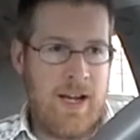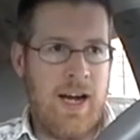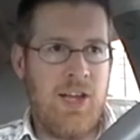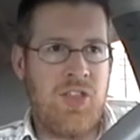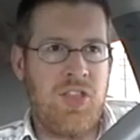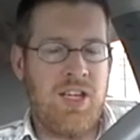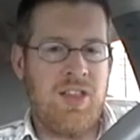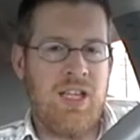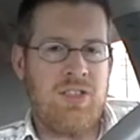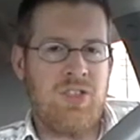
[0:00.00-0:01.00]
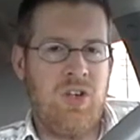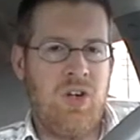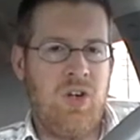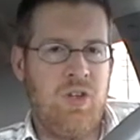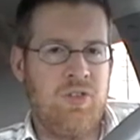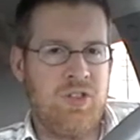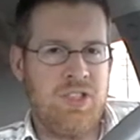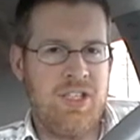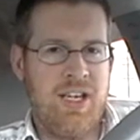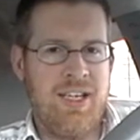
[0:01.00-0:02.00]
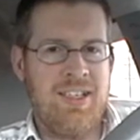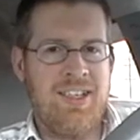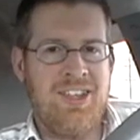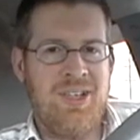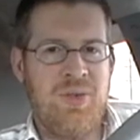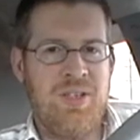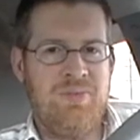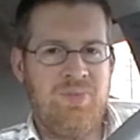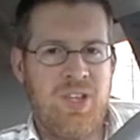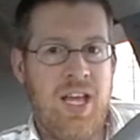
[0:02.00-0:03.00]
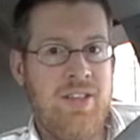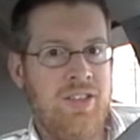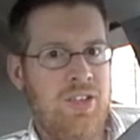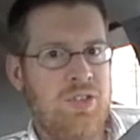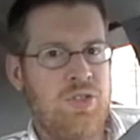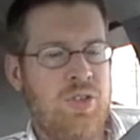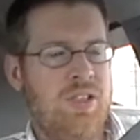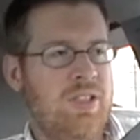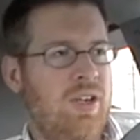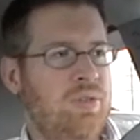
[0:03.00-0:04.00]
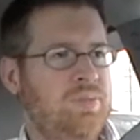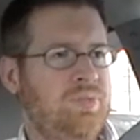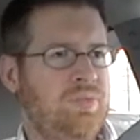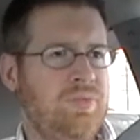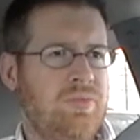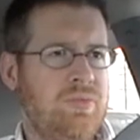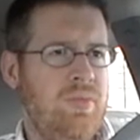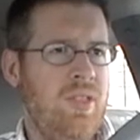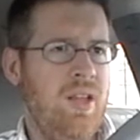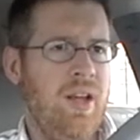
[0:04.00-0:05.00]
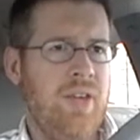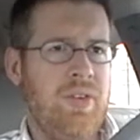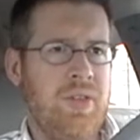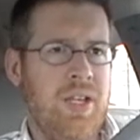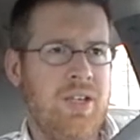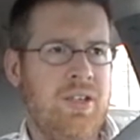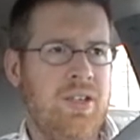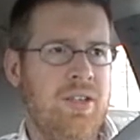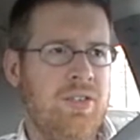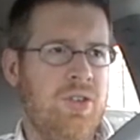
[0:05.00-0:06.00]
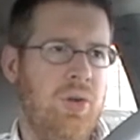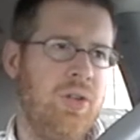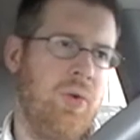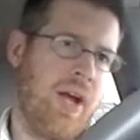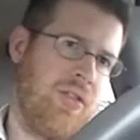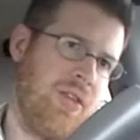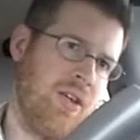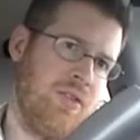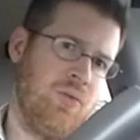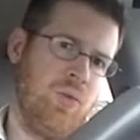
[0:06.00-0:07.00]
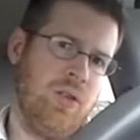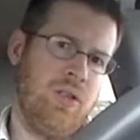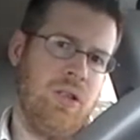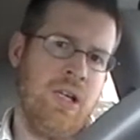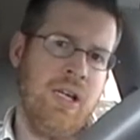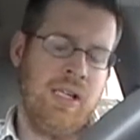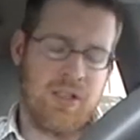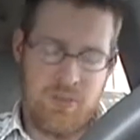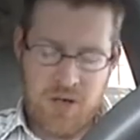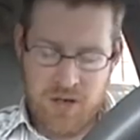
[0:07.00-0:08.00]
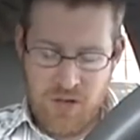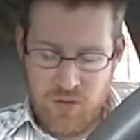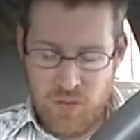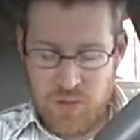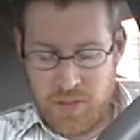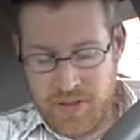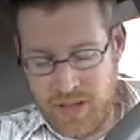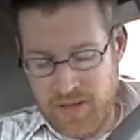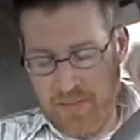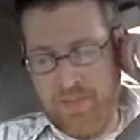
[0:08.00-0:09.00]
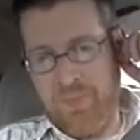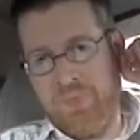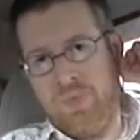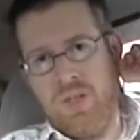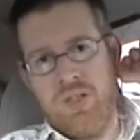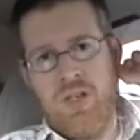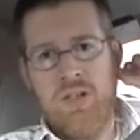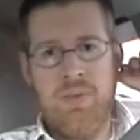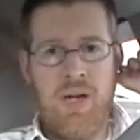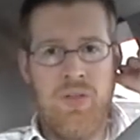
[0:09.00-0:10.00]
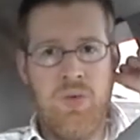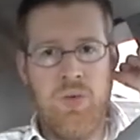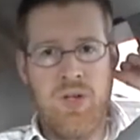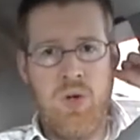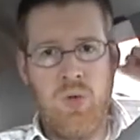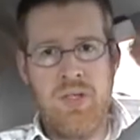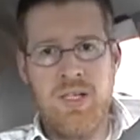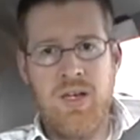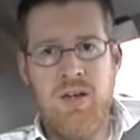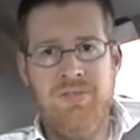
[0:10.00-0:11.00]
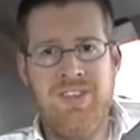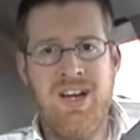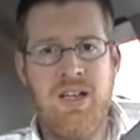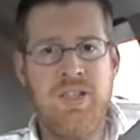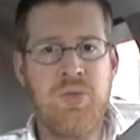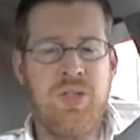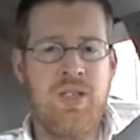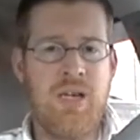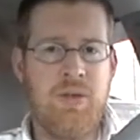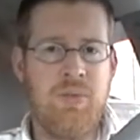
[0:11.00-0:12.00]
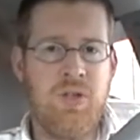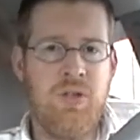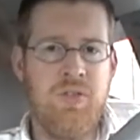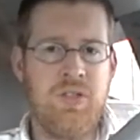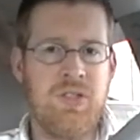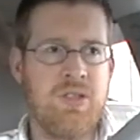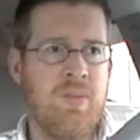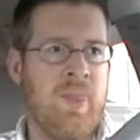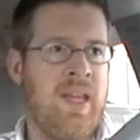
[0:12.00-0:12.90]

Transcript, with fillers: I think that's all for today. I think we ended on a strong note. If everything is going the way I think it will, tomorrow we'll probably um, talk about the withholding of knowledge within comic book universes,